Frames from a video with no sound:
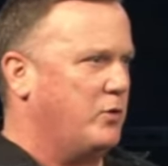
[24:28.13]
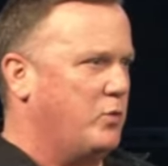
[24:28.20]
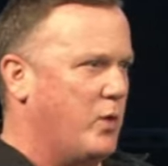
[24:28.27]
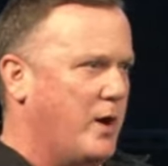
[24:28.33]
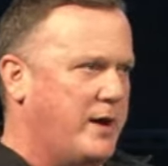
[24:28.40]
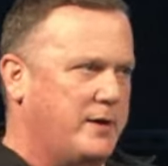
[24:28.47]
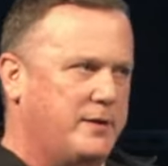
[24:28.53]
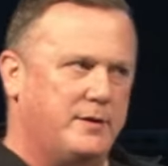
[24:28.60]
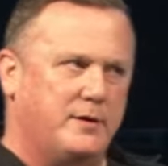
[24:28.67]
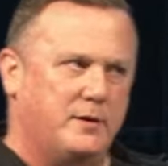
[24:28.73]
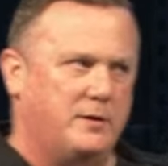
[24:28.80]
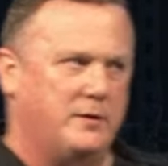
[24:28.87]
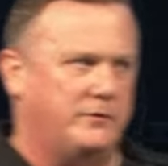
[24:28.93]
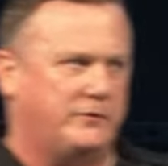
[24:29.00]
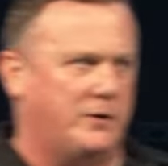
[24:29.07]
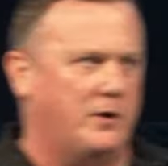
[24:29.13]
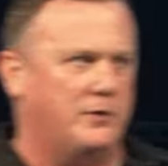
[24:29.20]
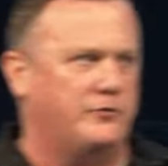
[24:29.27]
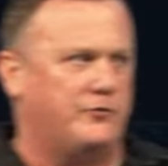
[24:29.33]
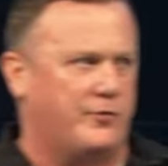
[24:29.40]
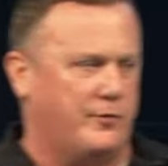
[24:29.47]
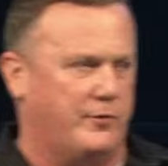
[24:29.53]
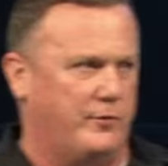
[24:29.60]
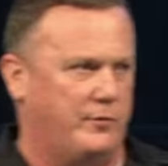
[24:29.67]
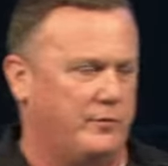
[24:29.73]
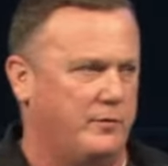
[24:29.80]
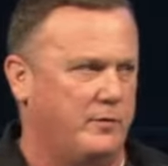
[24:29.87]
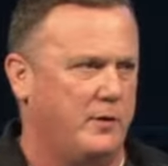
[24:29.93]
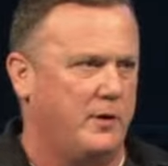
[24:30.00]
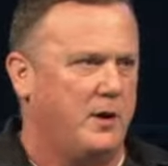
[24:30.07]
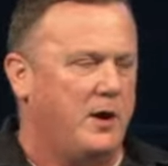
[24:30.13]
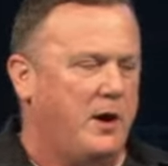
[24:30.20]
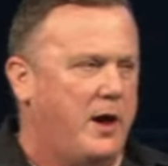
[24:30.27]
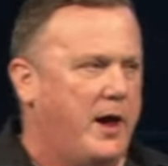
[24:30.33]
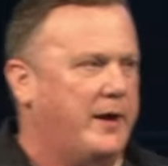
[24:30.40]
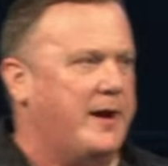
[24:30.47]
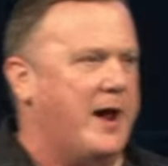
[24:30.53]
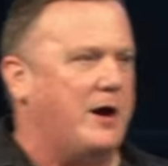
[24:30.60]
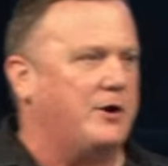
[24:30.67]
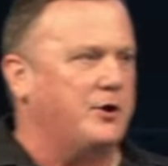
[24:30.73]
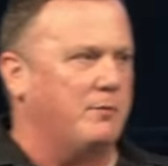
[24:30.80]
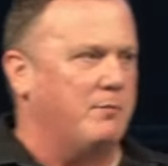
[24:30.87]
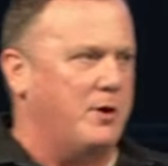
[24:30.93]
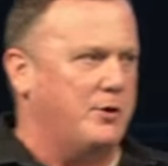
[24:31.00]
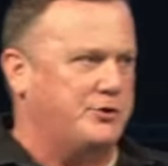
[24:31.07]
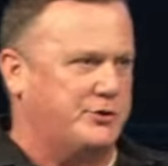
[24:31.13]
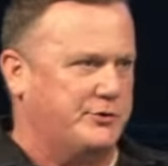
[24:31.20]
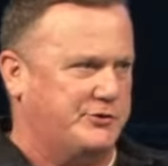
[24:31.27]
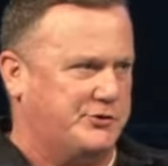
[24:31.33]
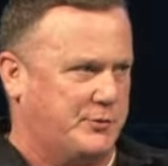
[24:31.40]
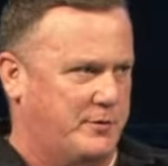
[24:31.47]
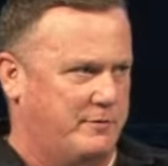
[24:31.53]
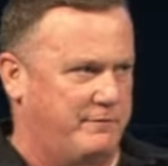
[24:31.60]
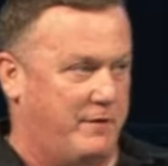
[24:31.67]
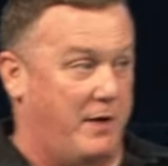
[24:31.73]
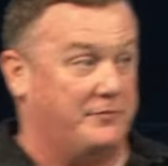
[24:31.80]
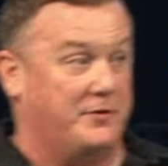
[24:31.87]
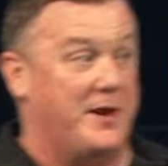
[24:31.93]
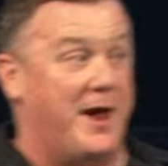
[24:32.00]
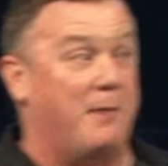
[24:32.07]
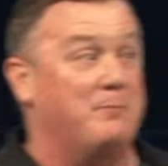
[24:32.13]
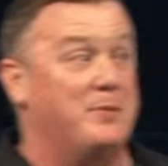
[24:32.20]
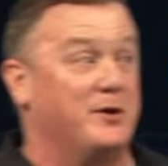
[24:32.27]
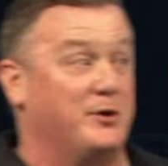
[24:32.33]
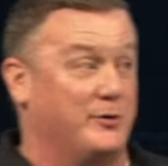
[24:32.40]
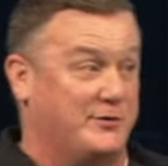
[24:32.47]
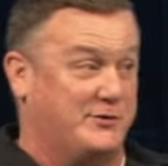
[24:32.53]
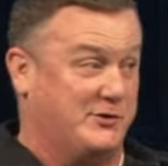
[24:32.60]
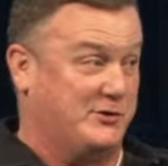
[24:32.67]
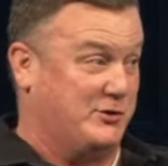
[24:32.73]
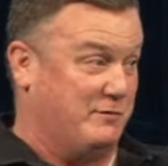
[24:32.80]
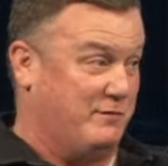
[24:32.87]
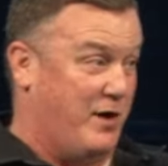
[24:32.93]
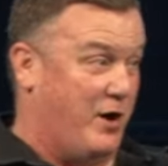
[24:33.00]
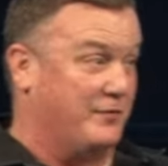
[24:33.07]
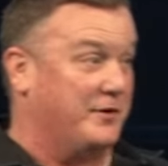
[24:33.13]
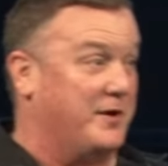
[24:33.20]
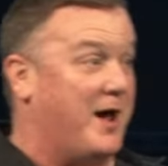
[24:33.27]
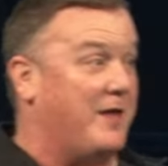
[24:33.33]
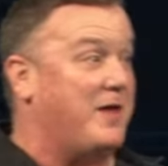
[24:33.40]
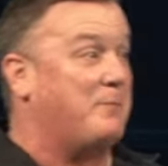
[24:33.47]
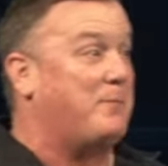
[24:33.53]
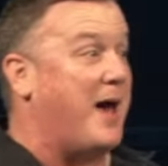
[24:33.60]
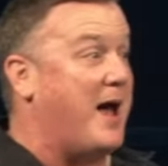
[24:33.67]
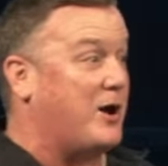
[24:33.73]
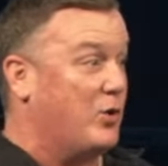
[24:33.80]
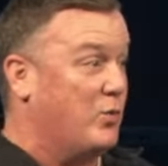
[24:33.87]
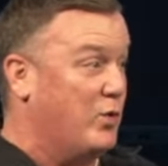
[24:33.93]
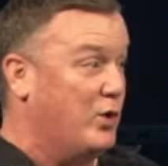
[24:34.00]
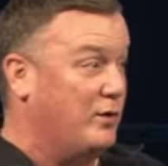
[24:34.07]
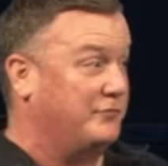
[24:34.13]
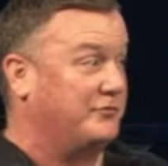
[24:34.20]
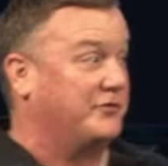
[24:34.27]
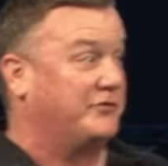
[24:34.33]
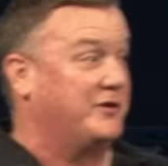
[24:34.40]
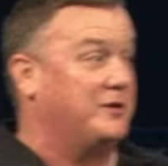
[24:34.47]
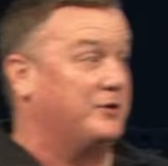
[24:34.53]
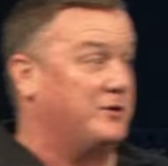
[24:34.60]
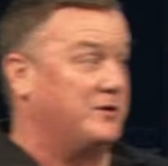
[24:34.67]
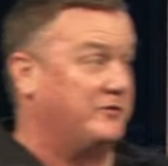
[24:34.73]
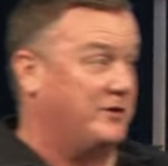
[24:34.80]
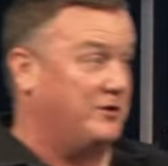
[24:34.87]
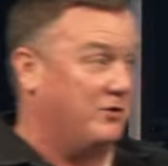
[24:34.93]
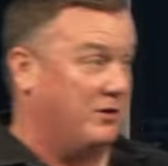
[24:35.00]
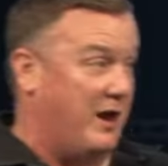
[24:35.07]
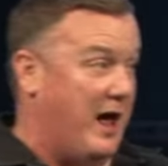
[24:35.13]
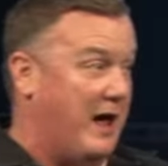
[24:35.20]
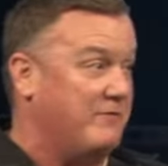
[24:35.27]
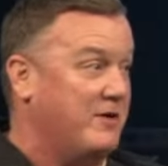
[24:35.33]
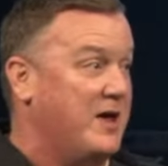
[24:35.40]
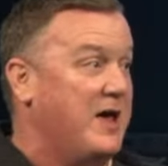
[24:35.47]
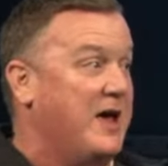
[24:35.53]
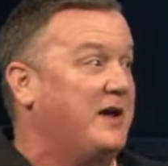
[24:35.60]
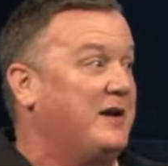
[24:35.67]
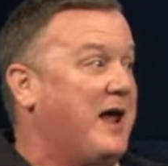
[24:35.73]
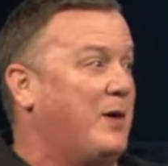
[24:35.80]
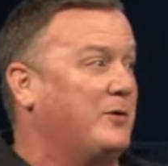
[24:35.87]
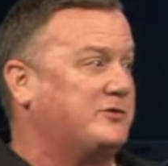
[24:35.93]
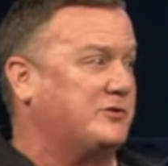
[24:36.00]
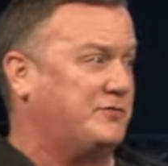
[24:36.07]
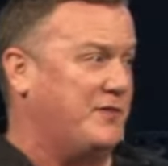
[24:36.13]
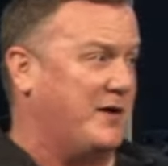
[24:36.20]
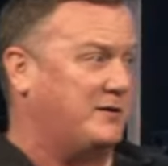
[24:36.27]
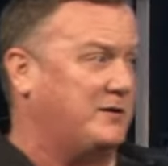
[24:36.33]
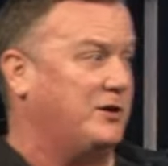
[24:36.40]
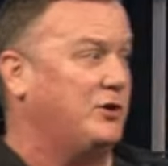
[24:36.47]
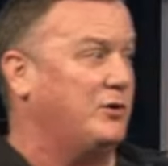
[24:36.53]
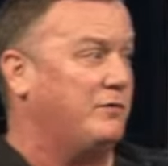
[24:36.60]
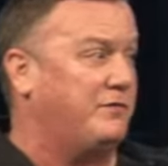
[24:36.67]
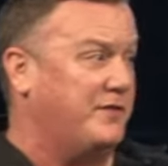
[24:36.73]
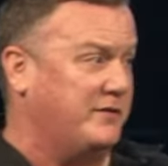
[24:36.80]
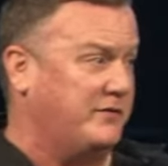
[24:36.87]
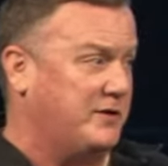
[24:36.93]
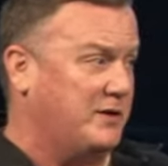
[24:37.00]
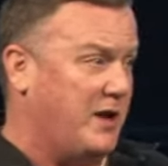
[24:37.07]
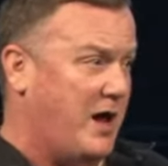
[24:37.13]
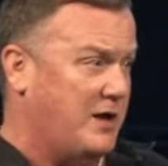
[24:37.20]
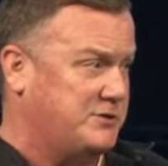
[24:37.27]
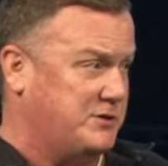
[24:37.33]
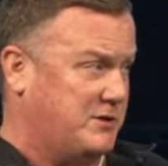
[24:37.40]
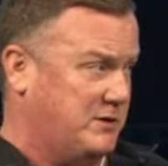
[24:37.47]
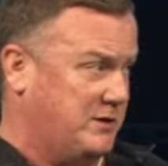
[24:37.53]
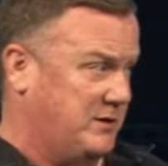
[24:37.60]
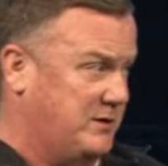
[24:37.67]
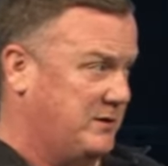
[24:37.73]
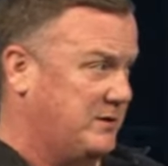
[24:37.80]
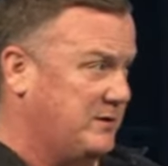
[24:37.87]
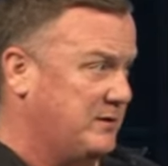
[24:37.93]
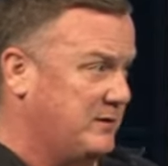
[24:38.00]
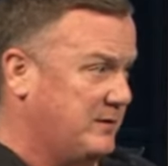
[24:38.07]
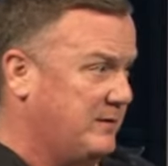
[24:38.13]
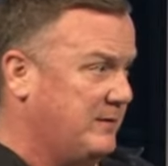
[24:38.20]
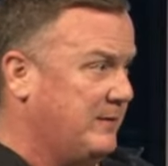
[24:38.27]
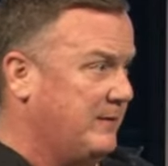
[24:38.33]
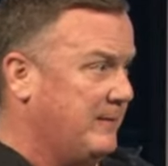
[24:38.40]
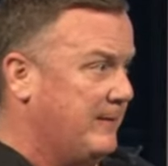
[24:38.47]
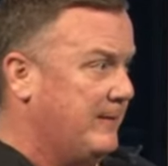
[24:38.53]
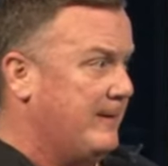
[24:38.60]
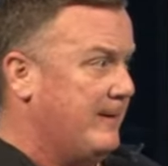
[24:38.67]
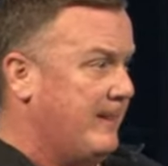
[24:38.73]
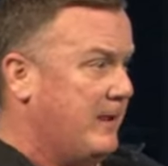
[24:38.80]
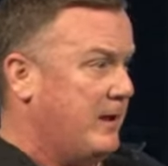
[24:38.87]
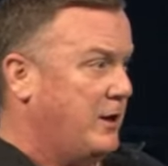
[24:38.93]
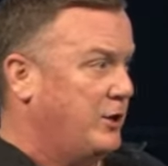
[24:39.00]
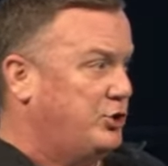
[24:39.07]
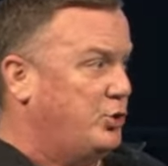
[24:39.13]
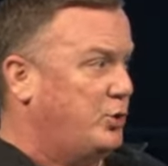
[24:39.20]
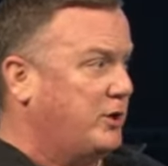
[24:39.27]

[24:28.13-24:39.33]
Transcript: a way that is untrue. And now your emotions are involved, and now bitterness is involved, and now that pack of wolves is in your life, and now it's affecting you physiologically. You